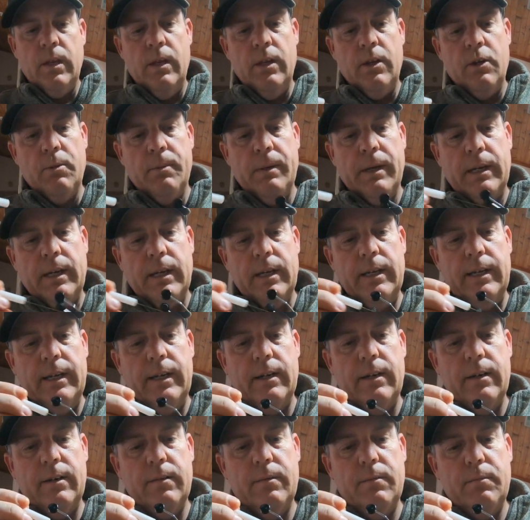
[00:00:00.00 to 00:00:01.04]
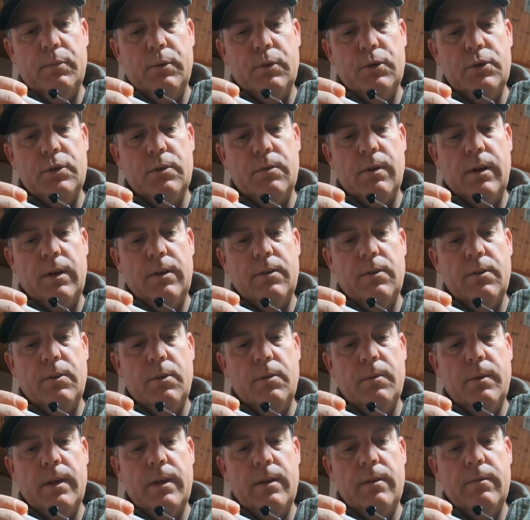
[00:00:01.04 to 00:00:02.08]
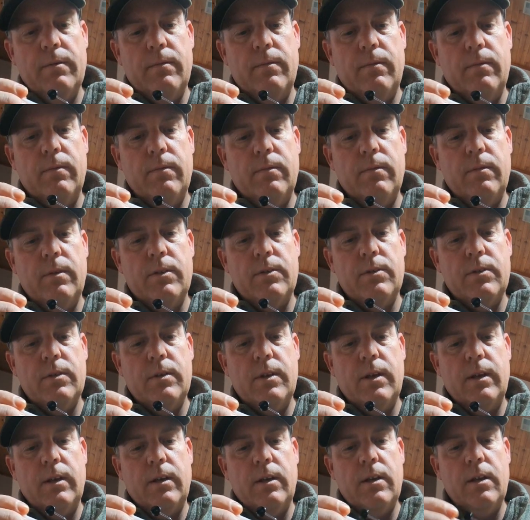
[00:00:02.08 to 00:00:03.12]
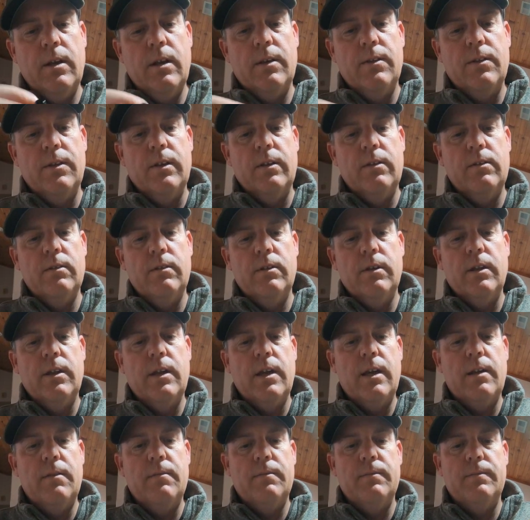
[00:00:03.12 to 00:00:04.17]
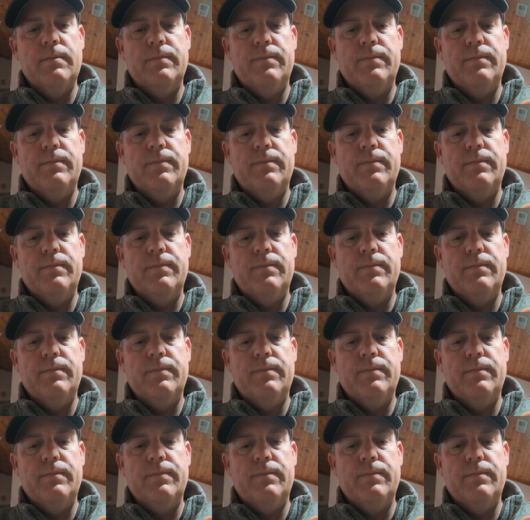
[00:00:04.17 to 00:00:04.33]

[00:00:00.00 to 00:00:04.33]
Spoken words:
and go back in here, push it right through, man. It doesn't take nothing. Look at that.